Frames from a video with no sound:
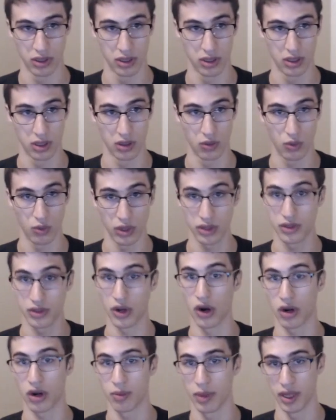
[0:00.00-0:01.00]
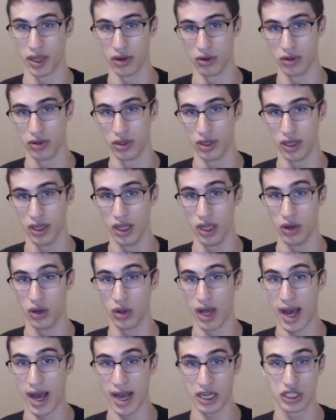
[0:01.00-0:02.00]
with Darkmantle, it'll
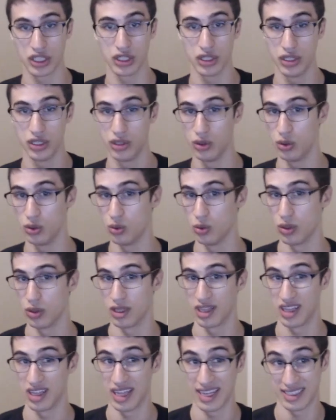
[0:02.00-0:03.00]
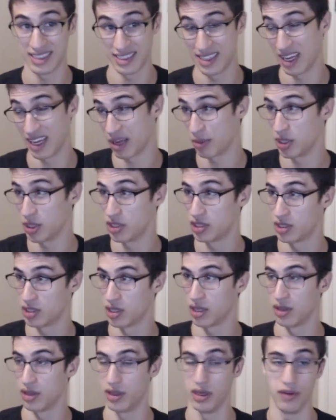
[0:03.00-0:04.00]
actually do less damage
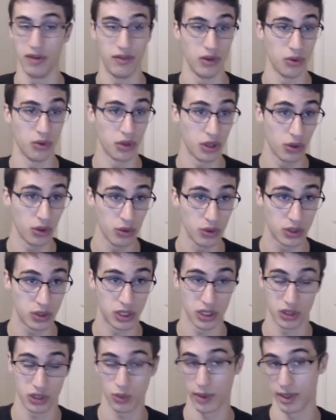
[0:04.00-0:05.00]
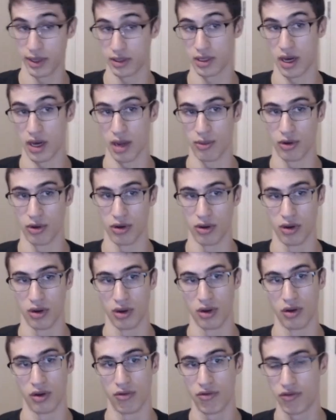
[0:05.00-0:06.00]
than if you used a swing timer
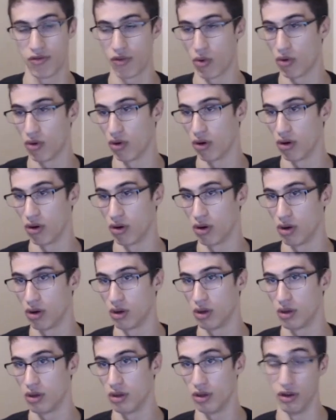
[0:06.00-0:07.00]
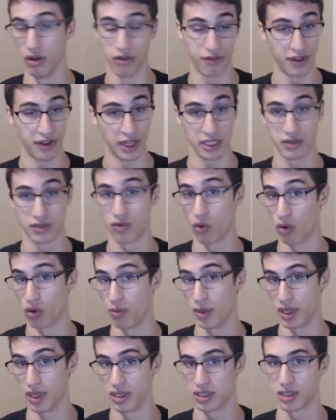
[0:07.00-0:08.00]
for your phase 4
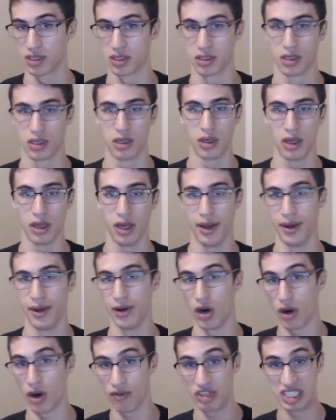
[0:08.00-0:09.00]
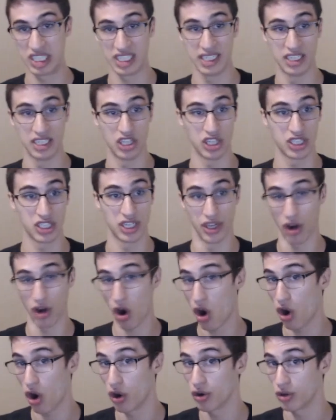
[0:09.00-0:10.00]
Bis. And obviously it does get
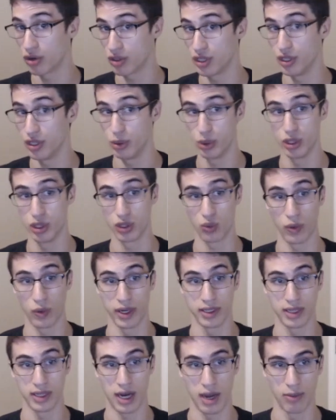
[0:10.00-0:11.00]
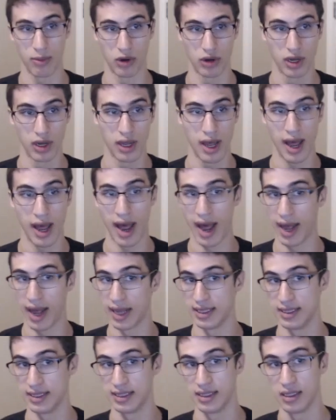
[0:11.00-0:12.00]
harder to use a swing timer
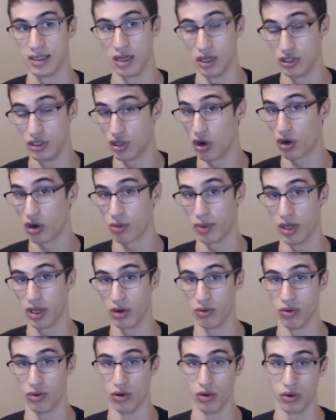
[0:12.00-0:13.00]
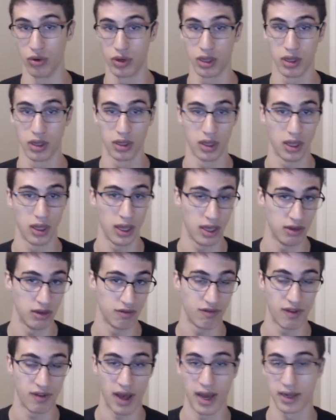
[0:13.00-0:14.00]
as a Darkmantle rogue. In
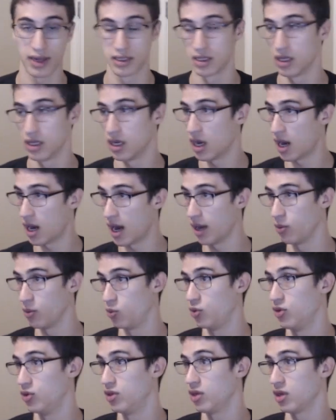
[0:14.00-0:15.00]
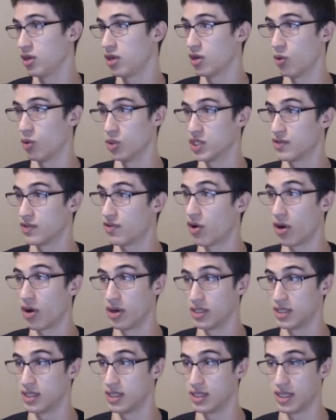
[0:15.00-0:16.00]
fact, I would go as far
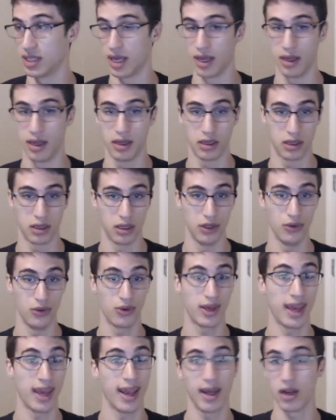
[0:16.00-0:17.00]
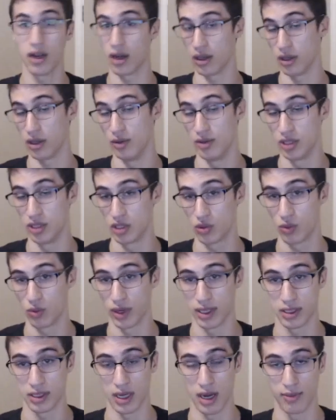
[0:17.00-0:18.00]
as to say you cannot use a swing
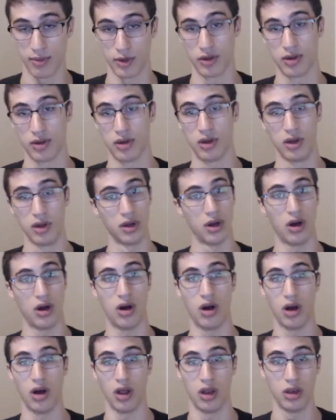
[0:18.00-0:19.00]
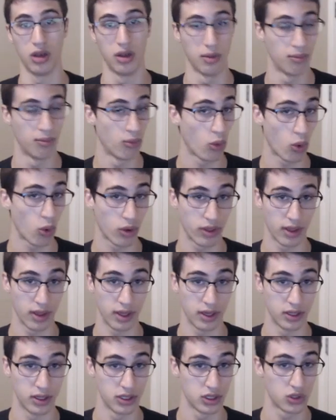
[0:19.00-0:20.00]
timer on more
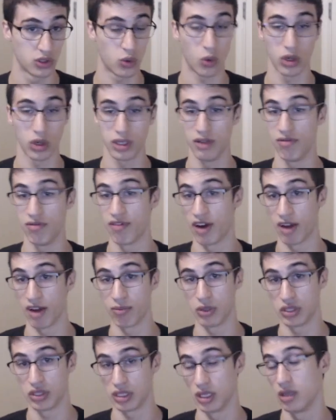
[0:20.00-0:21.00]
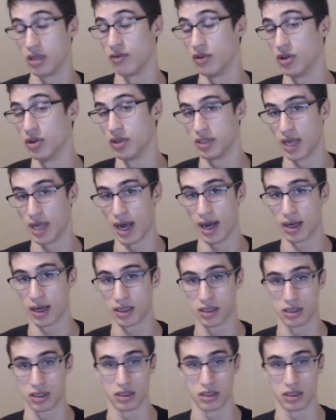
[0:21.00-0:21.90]
than 25% of your attacks.